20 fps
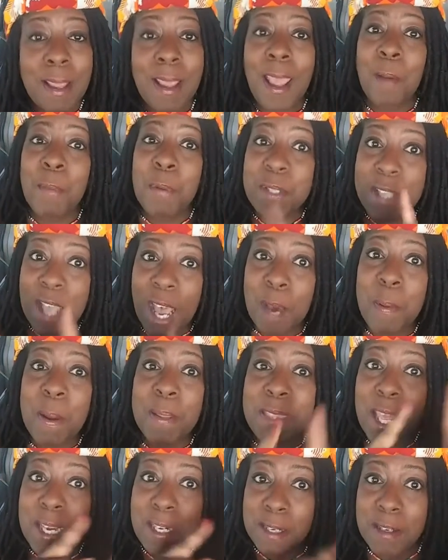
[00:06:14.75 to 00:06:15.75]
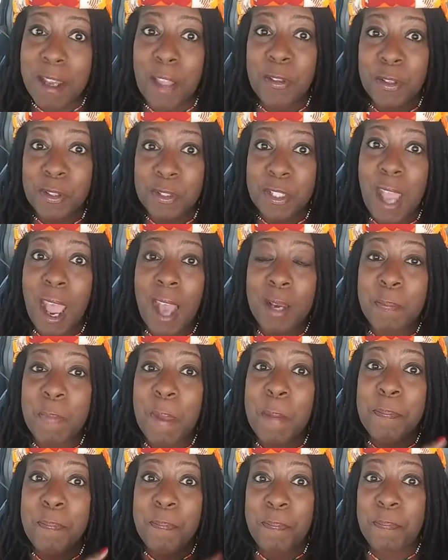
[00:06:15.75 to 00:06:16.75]
And we'll talk about that
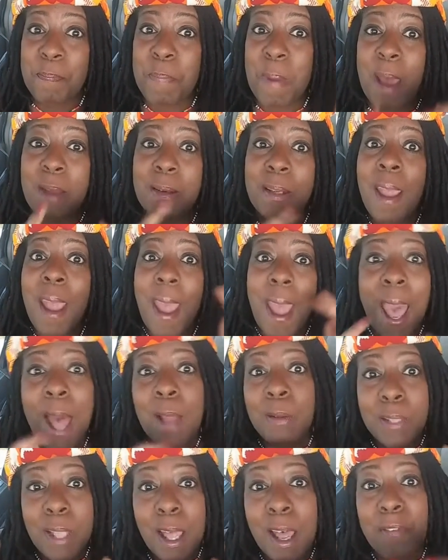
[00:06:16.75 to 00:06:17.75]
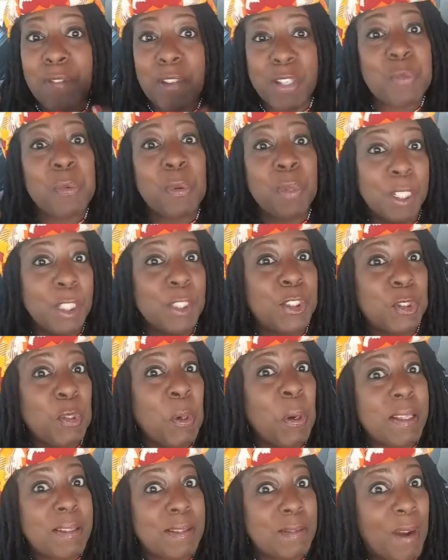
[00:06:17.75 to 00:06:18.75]
about how love is really a
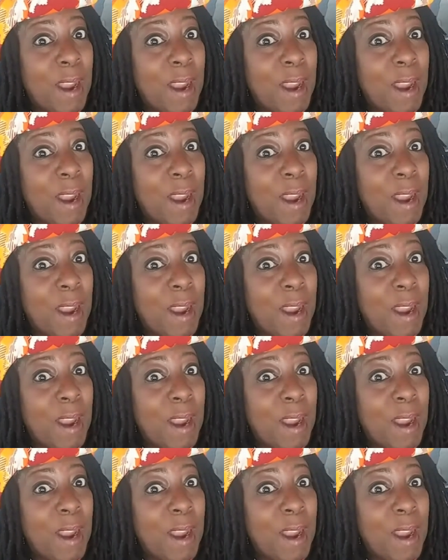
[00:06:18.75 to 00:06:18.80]
choice,